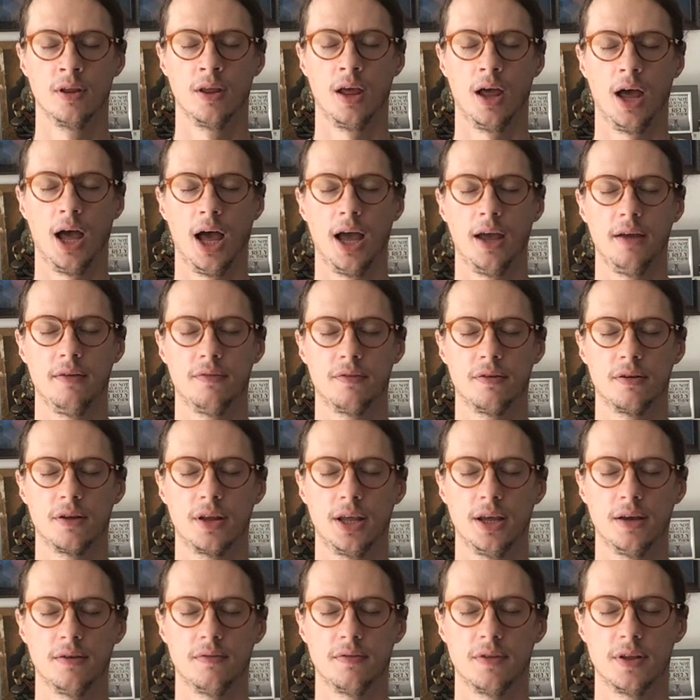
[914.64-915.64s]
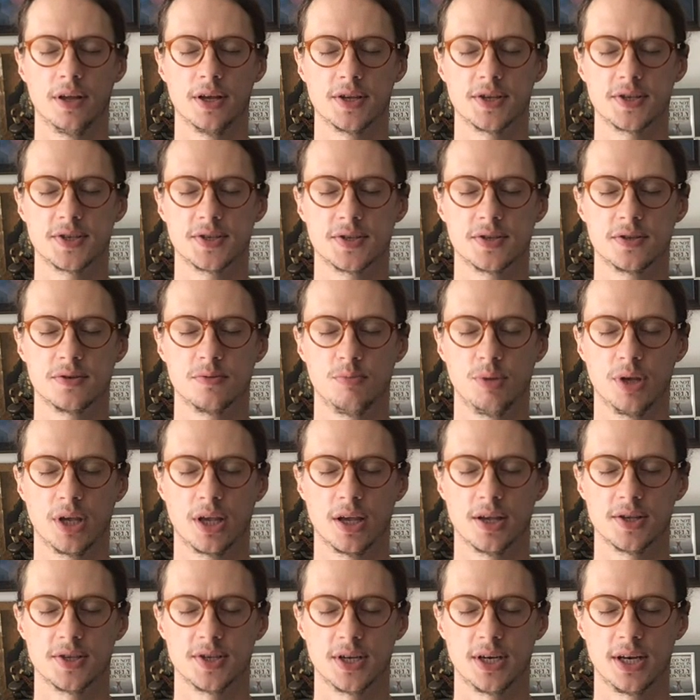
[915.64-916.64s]
I forgive this
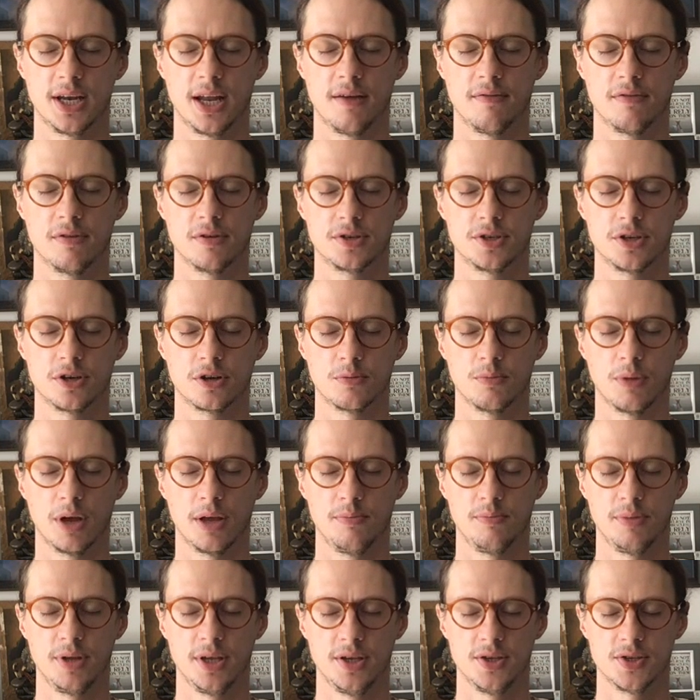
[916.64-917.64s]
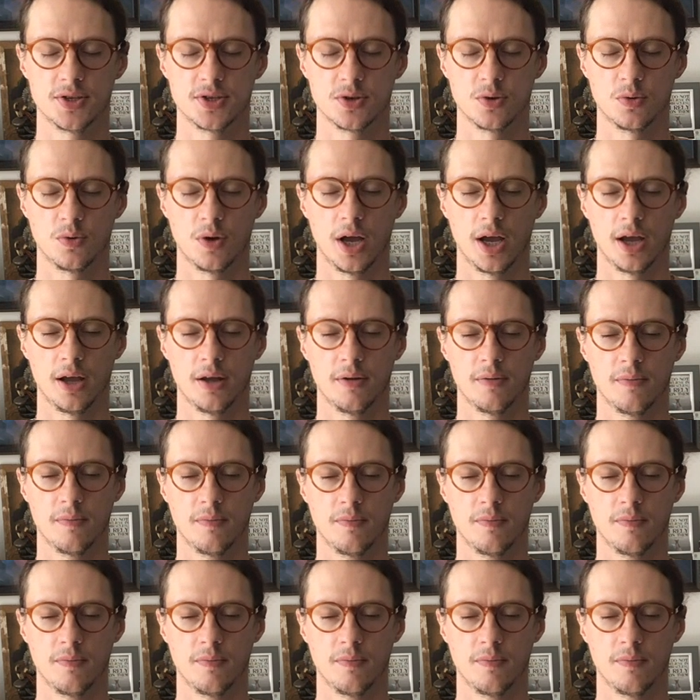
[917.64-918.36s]
because it never took my peace away.